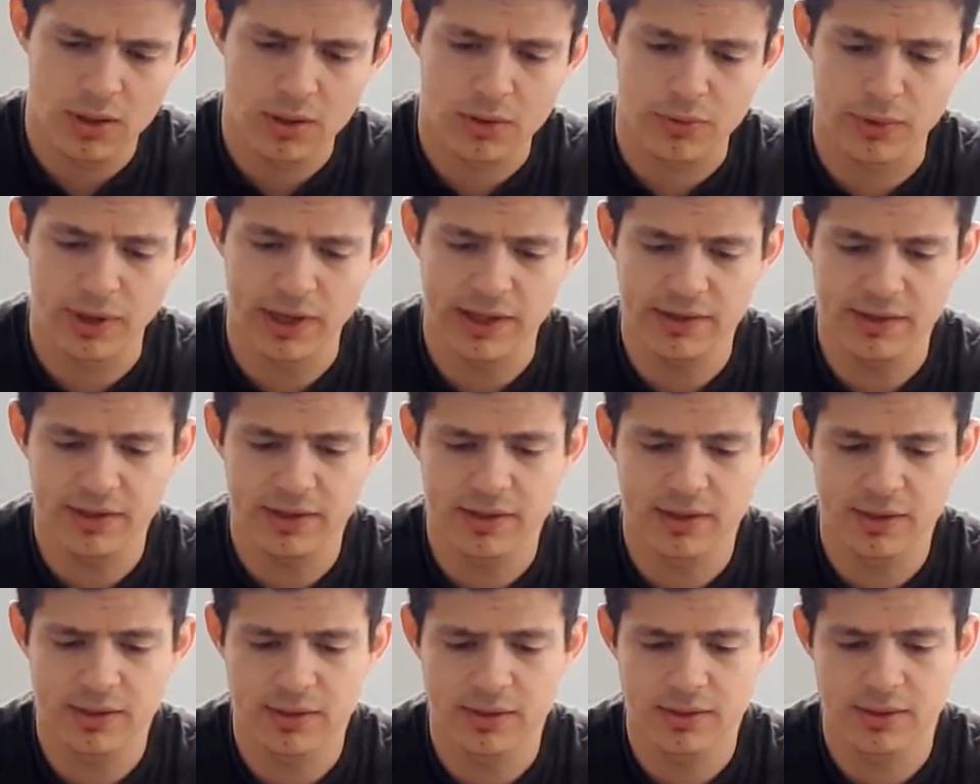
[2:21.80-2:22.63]
grit,
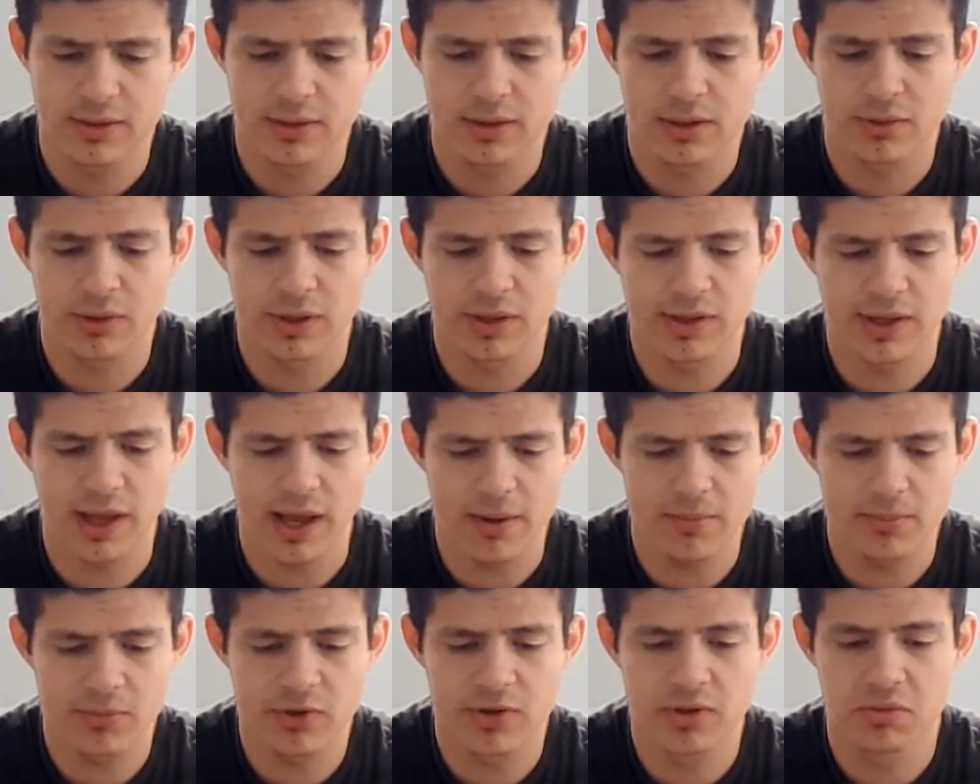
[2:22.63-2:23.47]
grit
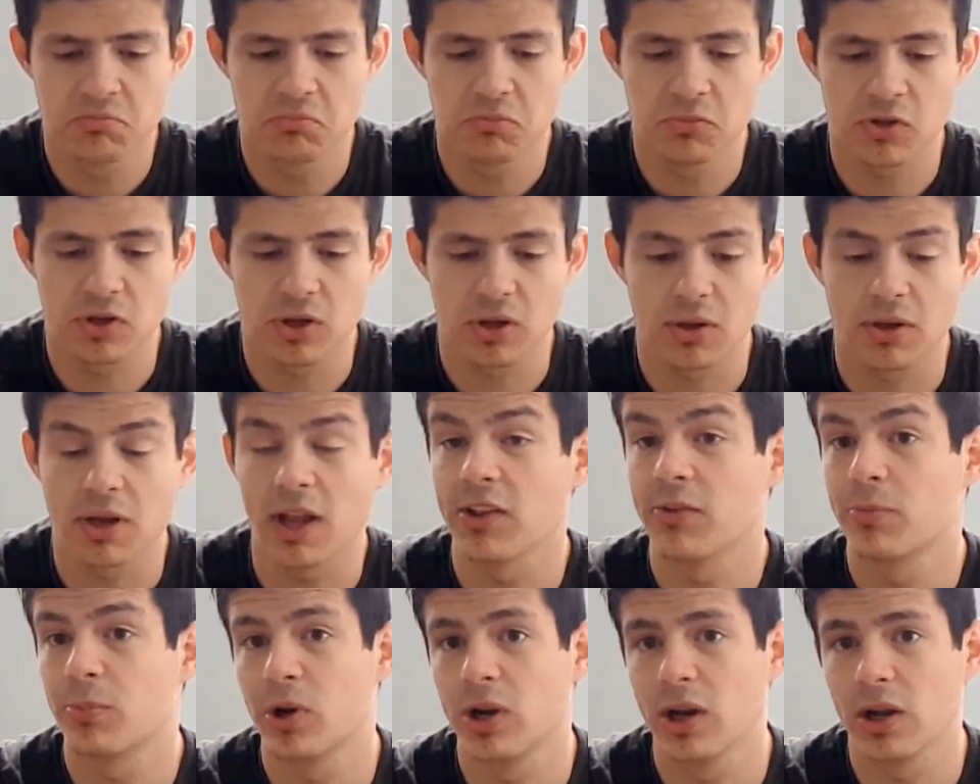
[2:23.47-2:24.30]
types, so
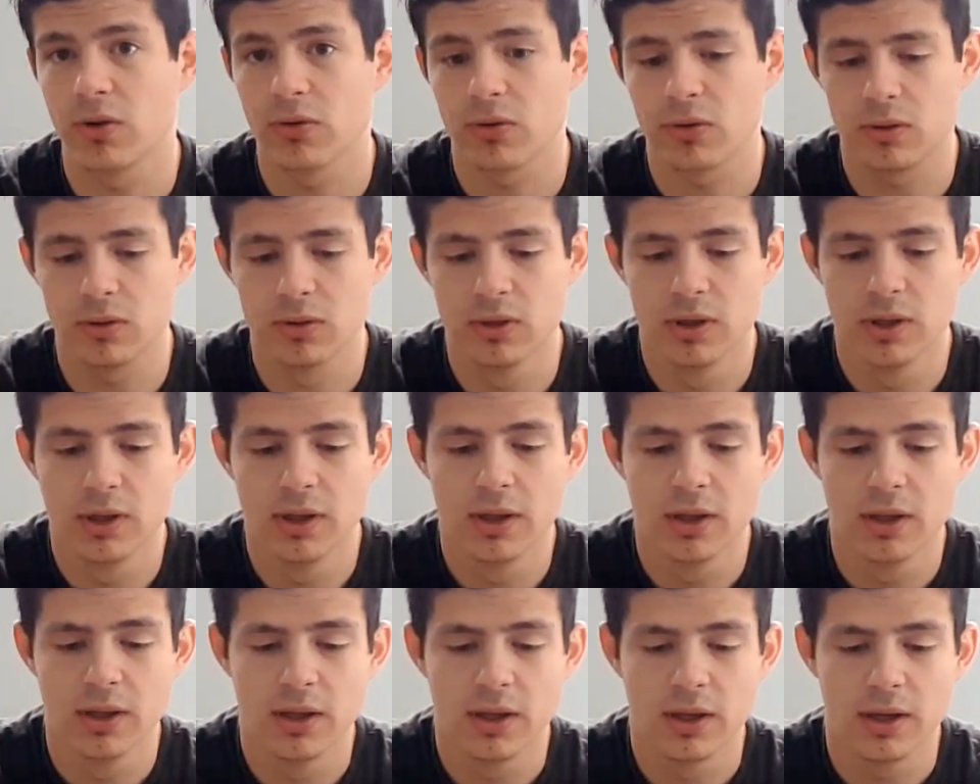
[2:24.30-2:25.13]
that's pretty cool.
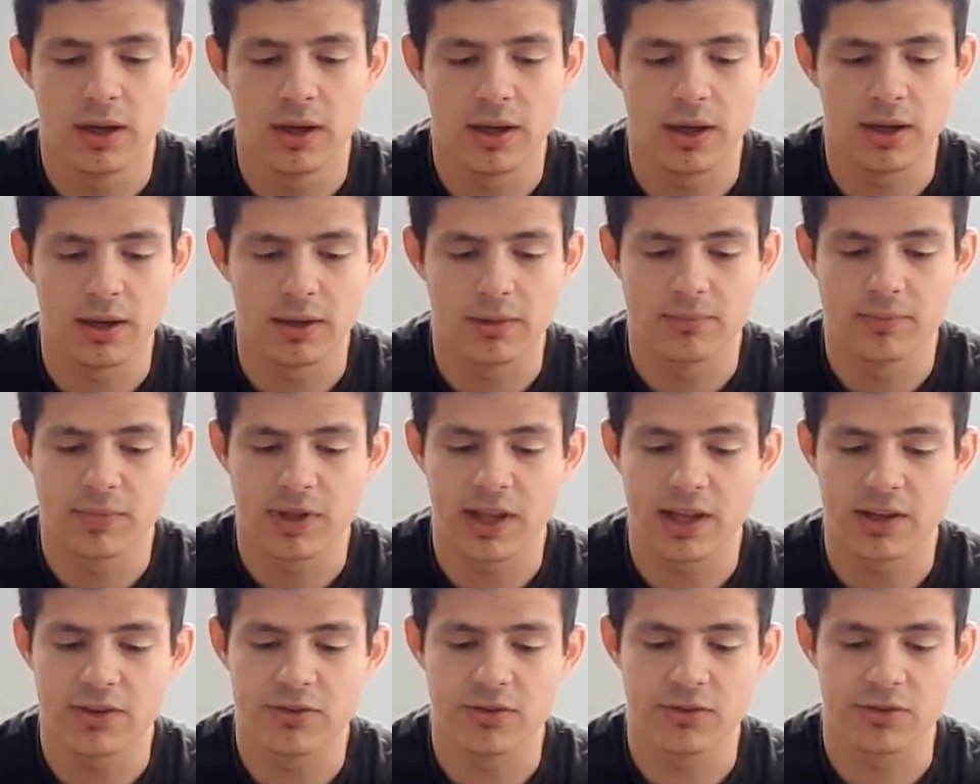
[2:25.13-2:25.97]
Uh,
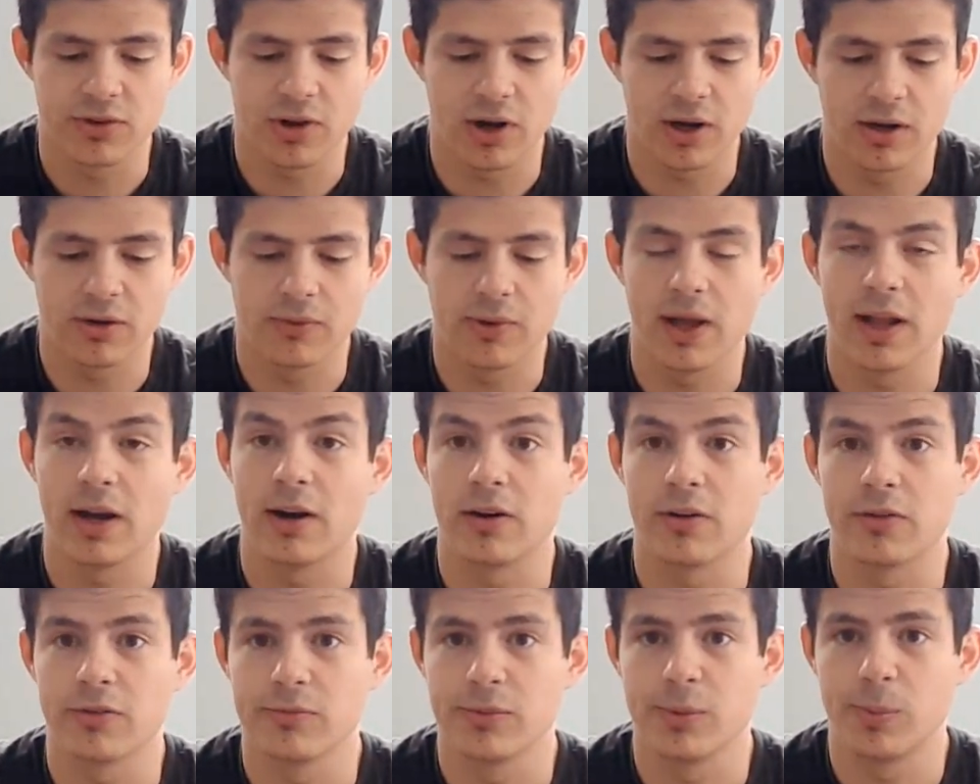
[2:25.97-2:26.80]
gets you started right
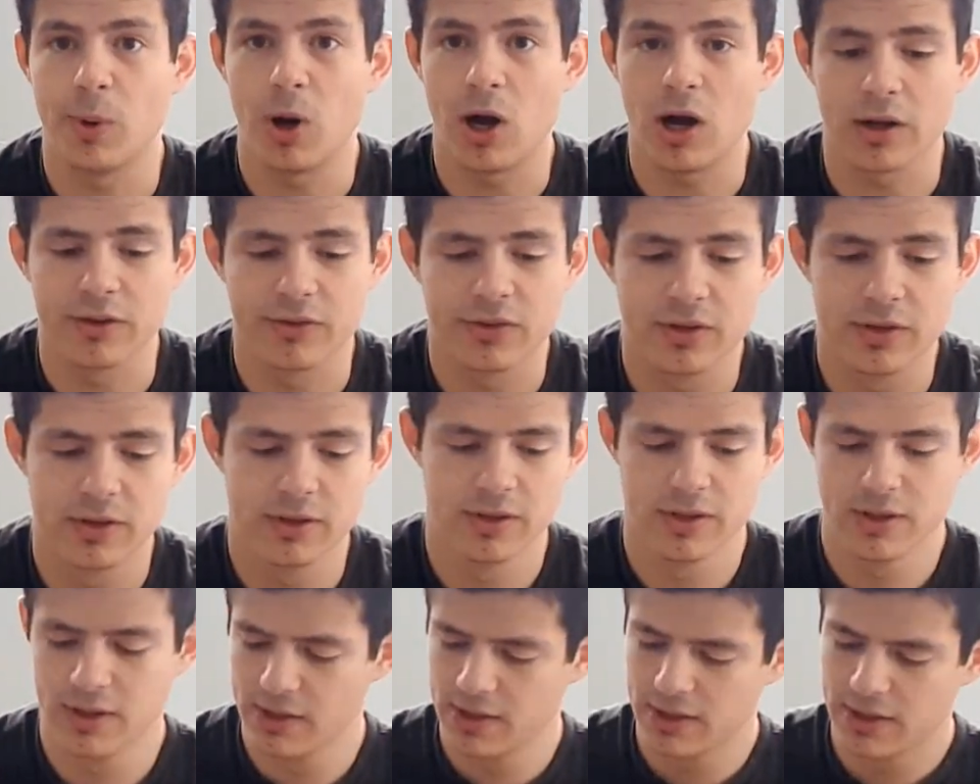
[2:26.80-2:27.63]
out of the box.
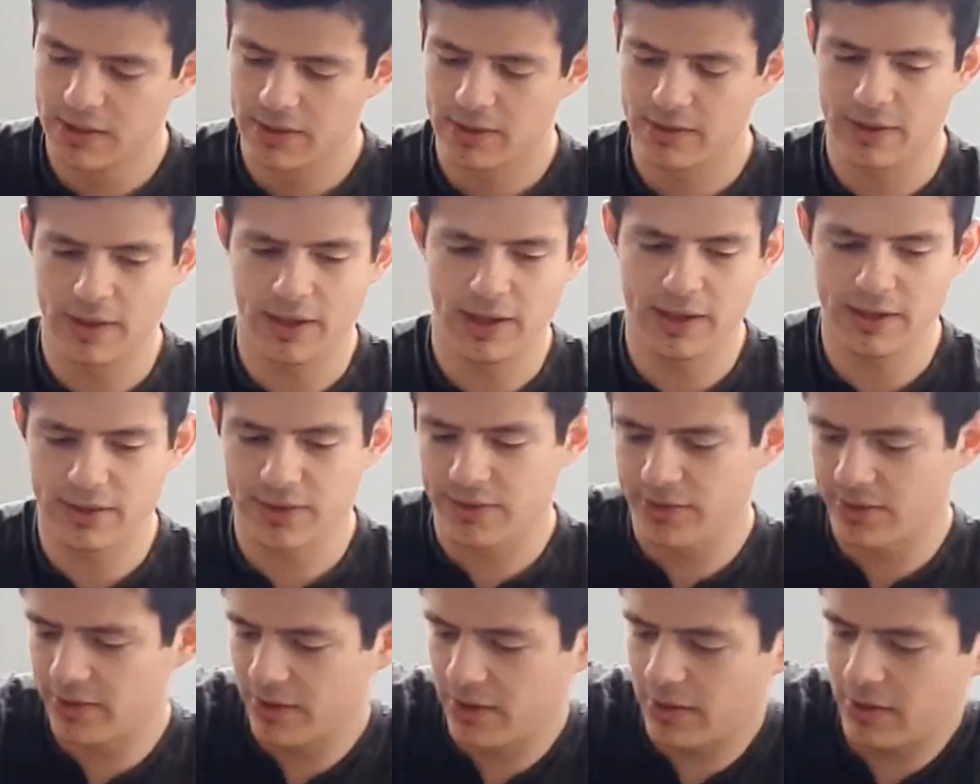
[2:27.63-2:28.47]
All right,
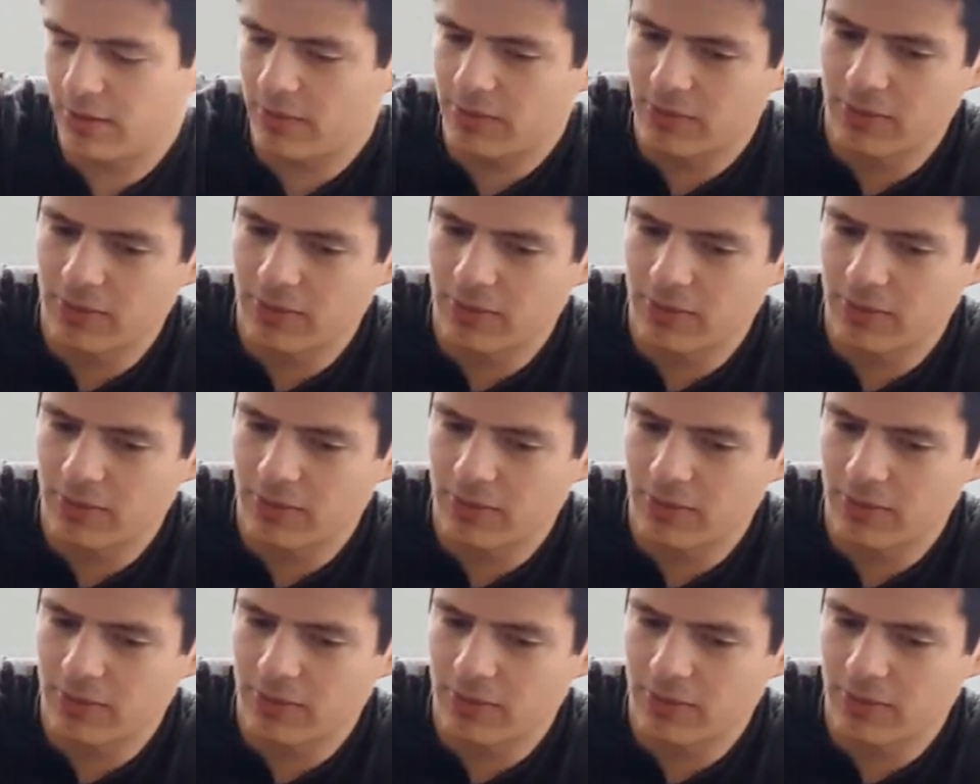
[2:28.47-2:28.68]
so